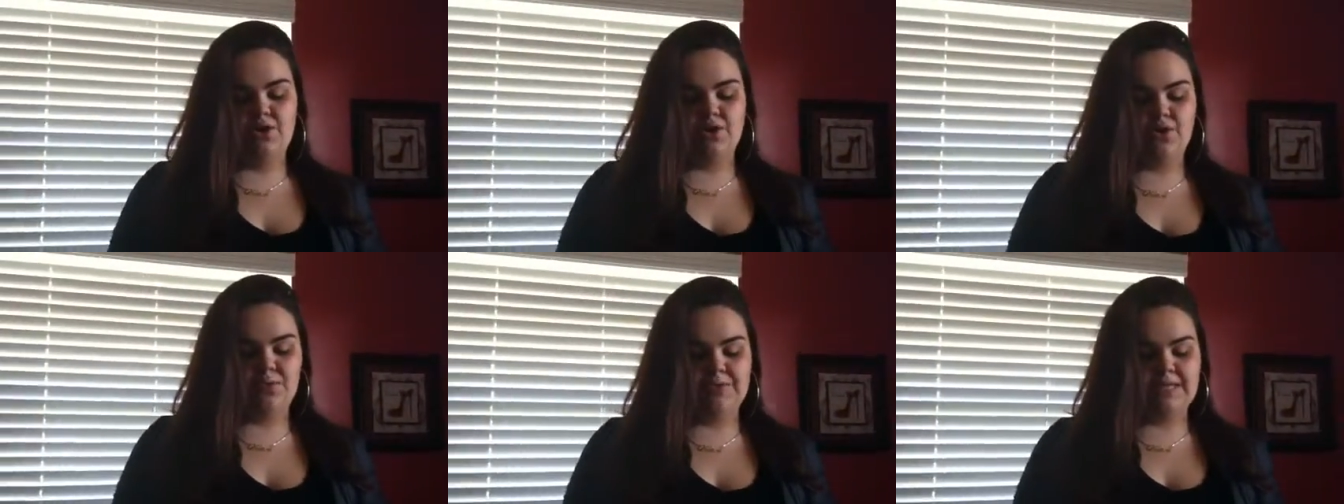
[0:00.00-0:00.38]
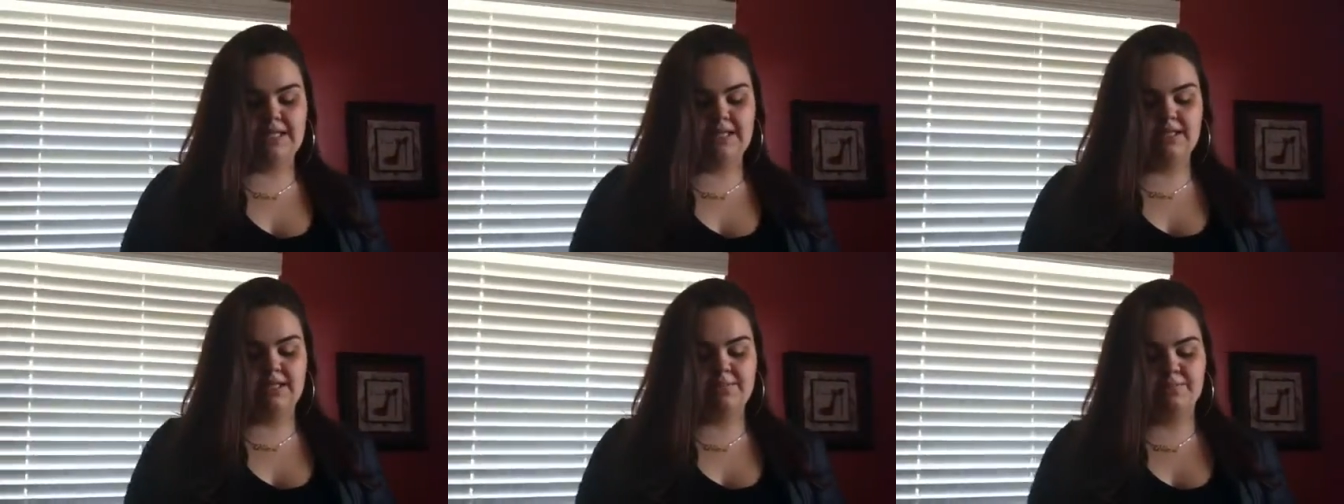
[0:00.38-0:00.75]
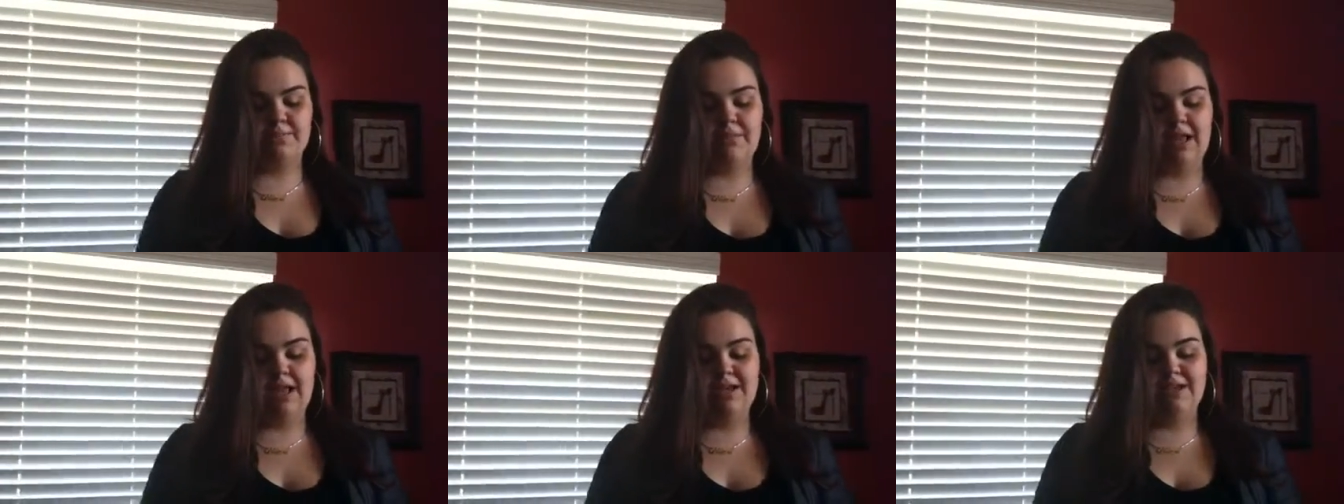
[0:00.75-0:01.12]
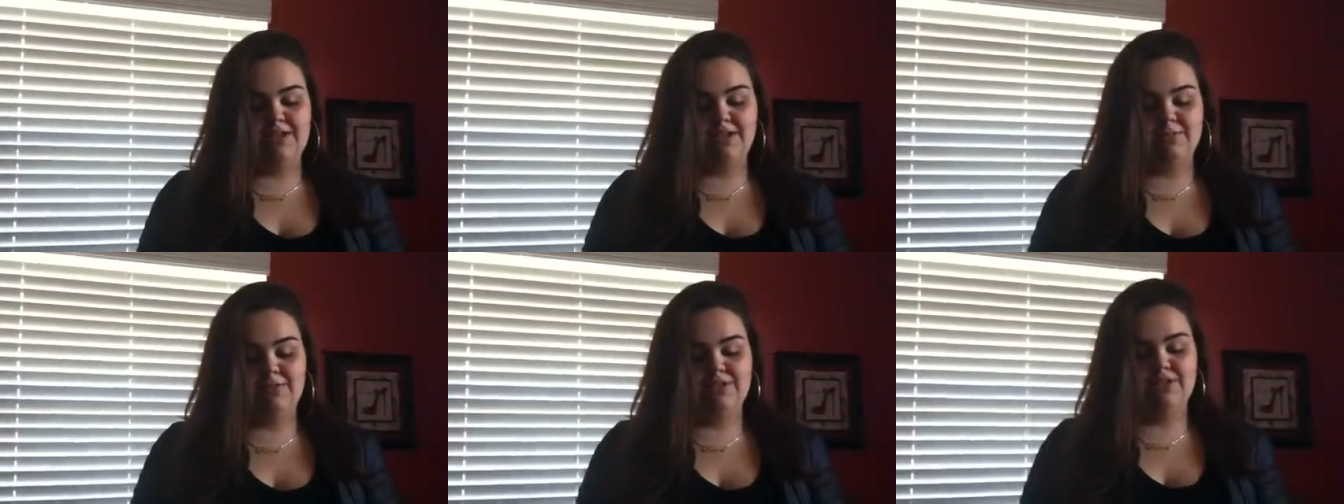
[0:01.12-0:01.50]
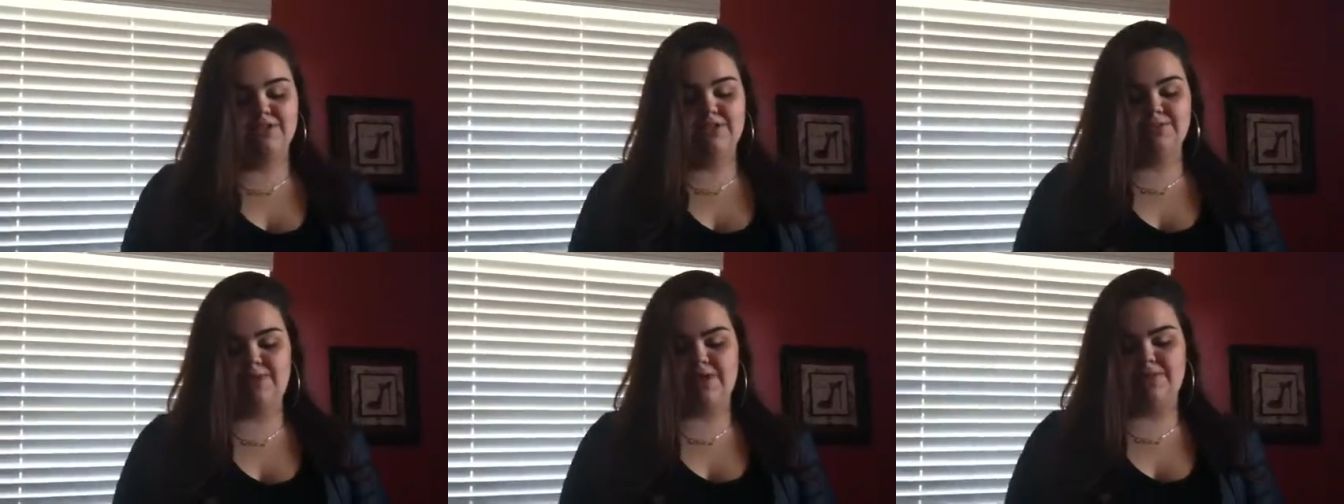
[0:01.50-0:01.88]
who was lying a couple
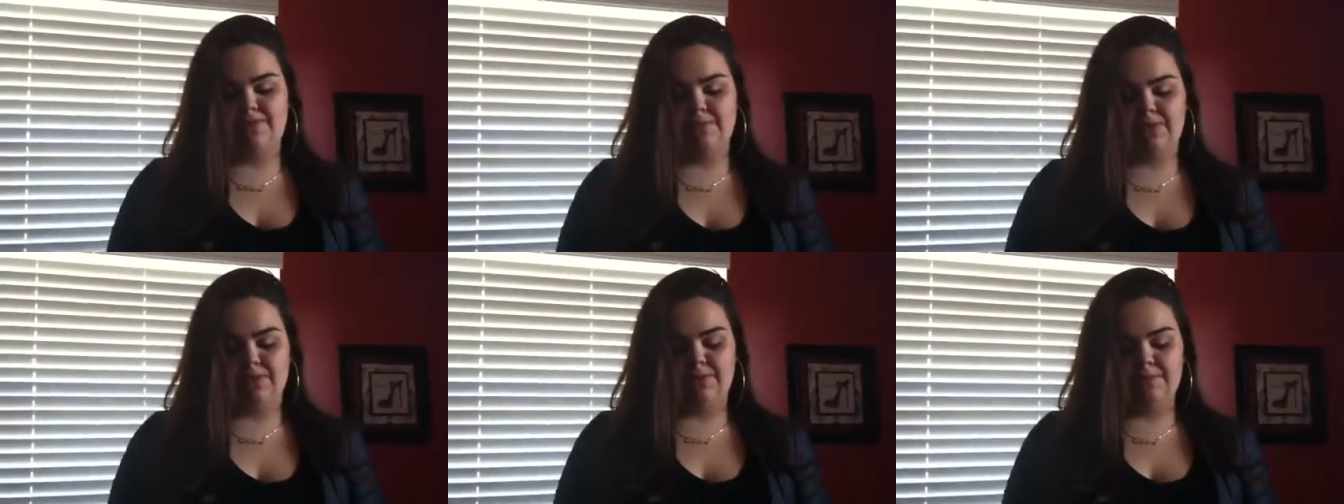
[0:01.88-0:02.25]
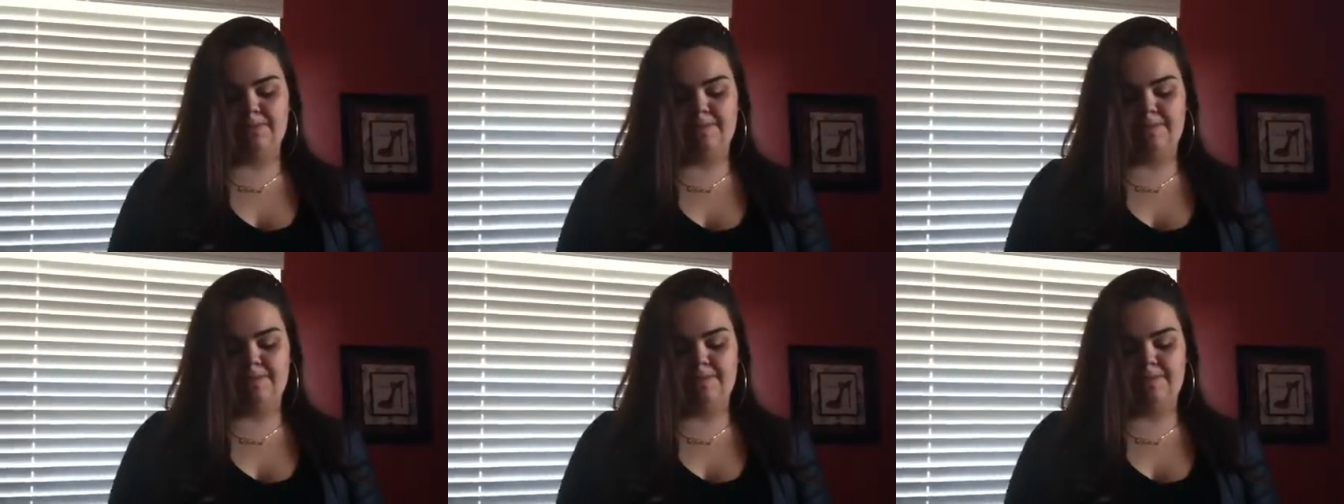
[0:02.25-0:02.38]
inches away from you?